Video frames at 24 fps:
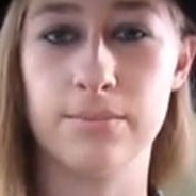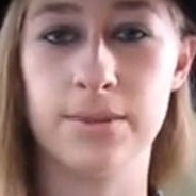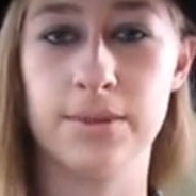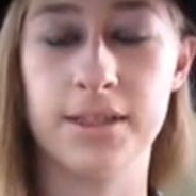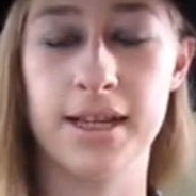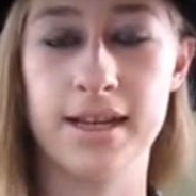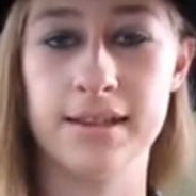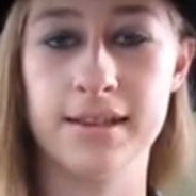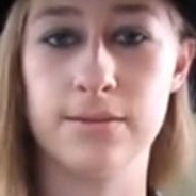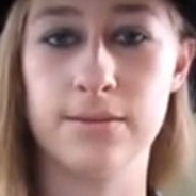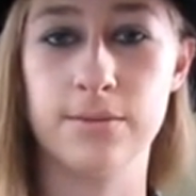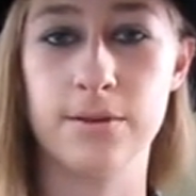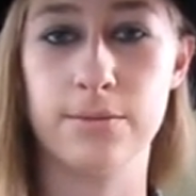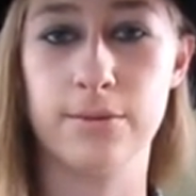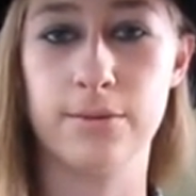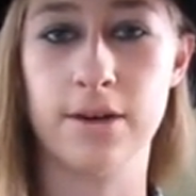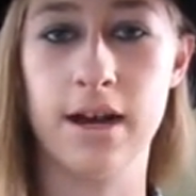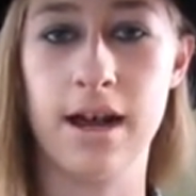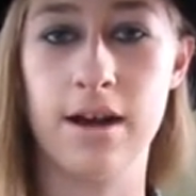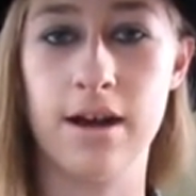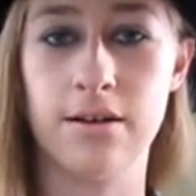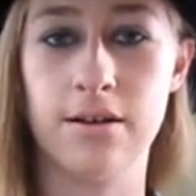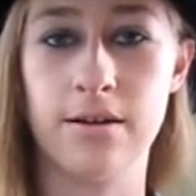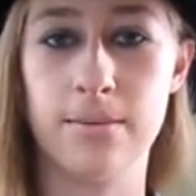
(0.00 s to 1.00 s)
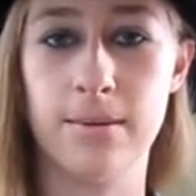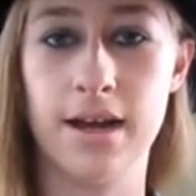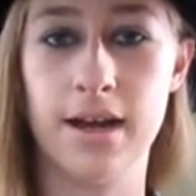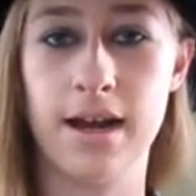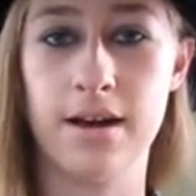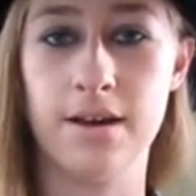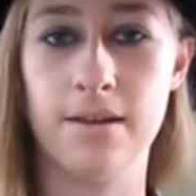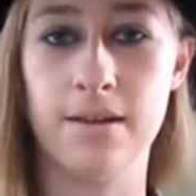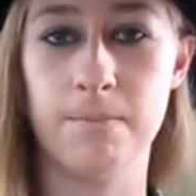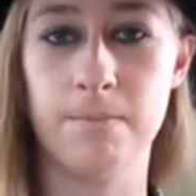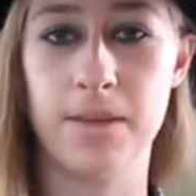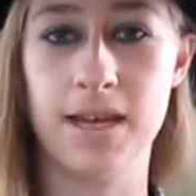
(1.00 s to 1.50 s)
Plus, when we're out and
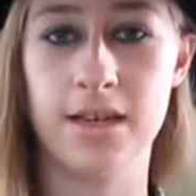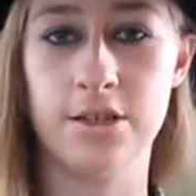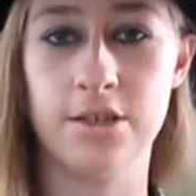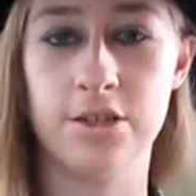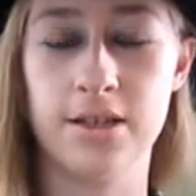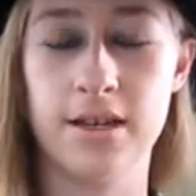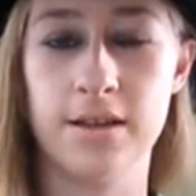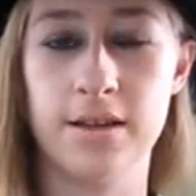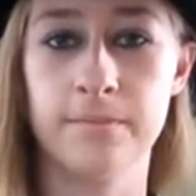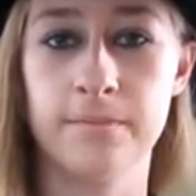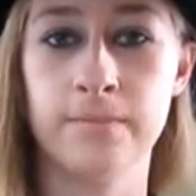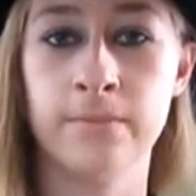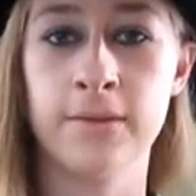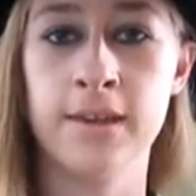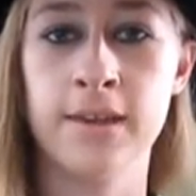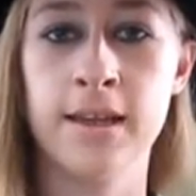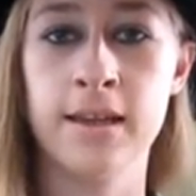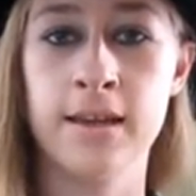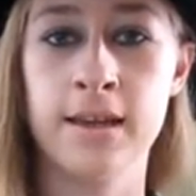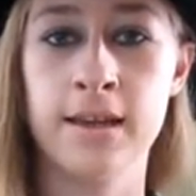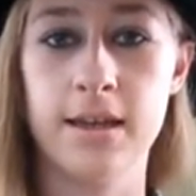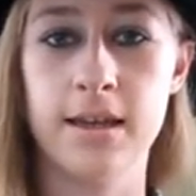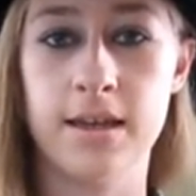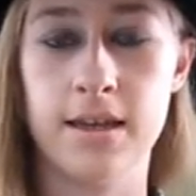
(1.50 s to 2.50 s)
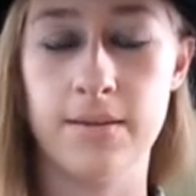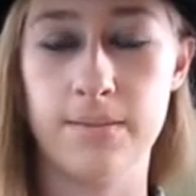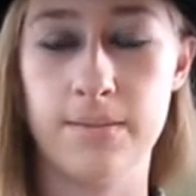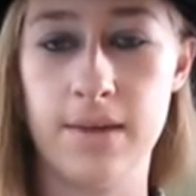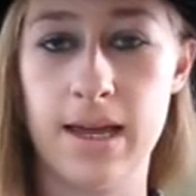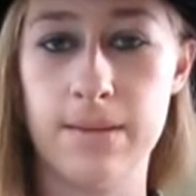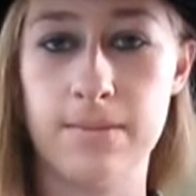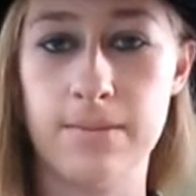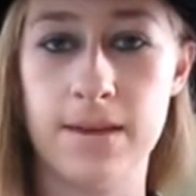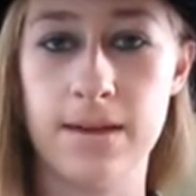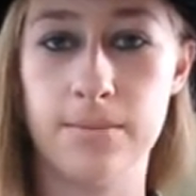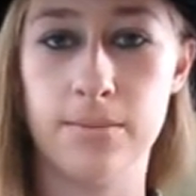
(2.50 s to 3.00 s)
about in Beijing, it
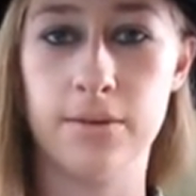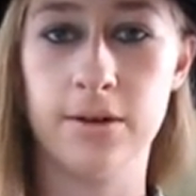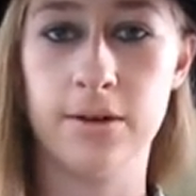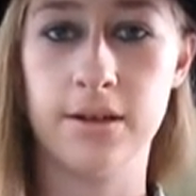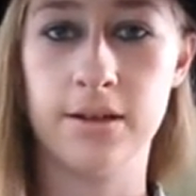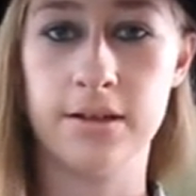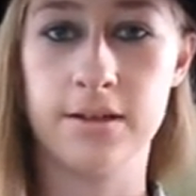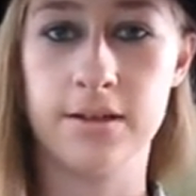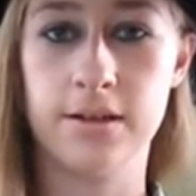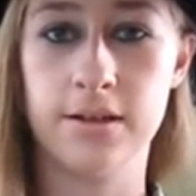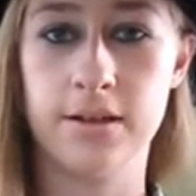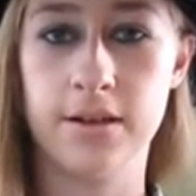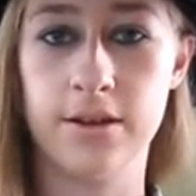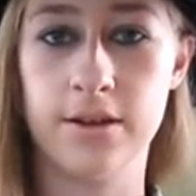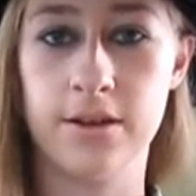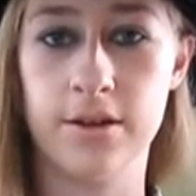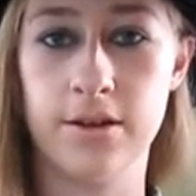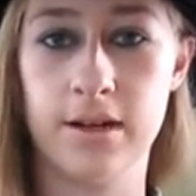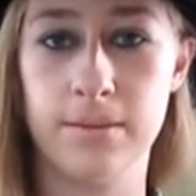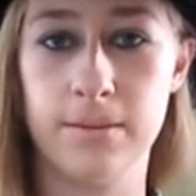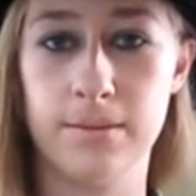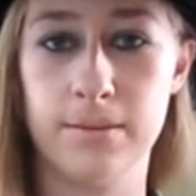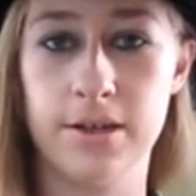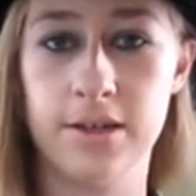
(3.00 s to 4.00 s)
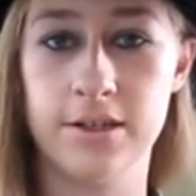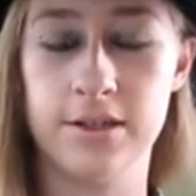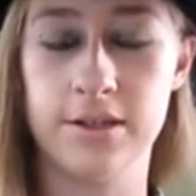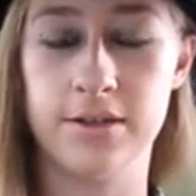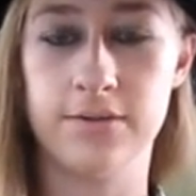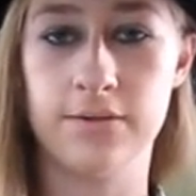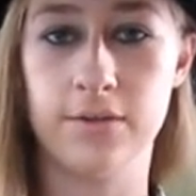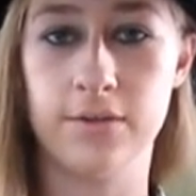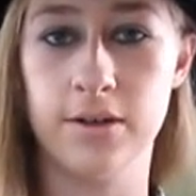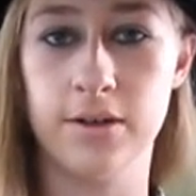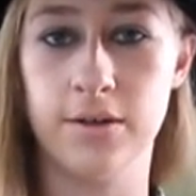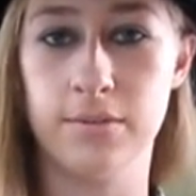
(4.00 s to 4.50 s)
may be important to know your numbers
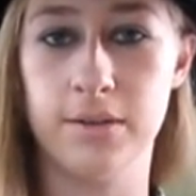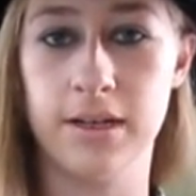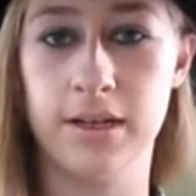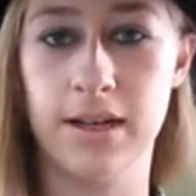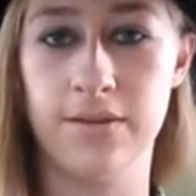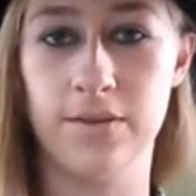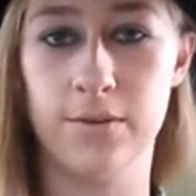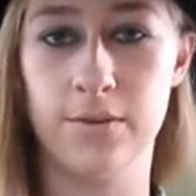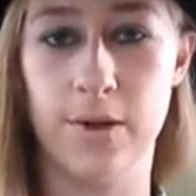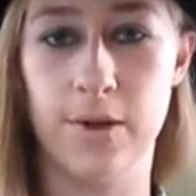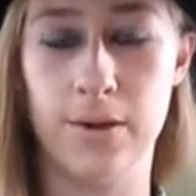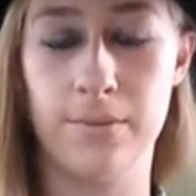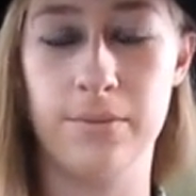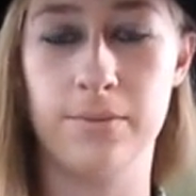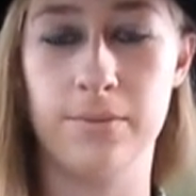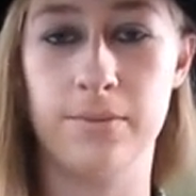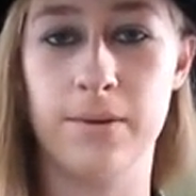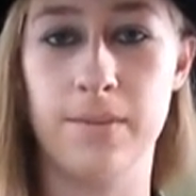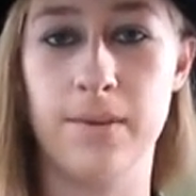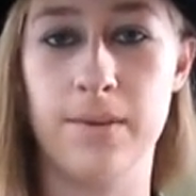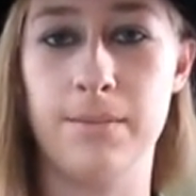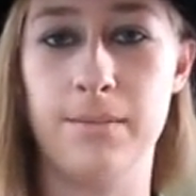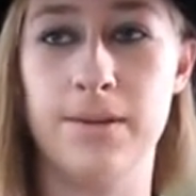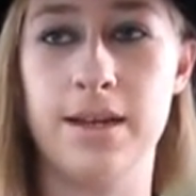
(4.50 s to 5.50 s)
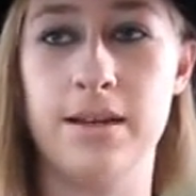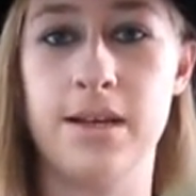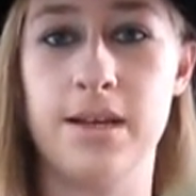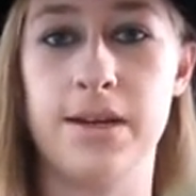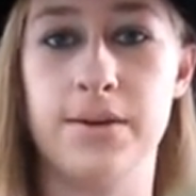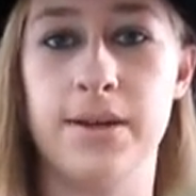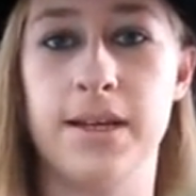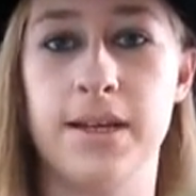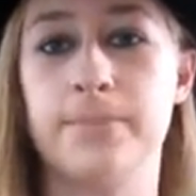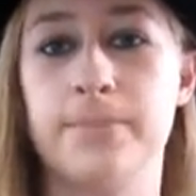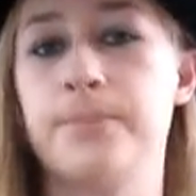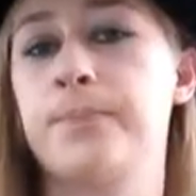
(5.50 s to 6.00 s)
for whatever we may be
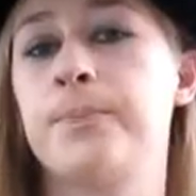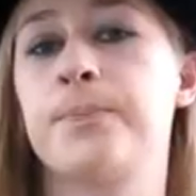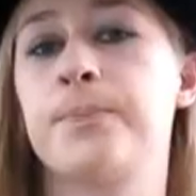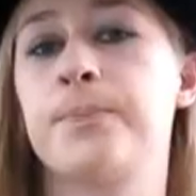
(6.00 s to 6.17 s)
doing.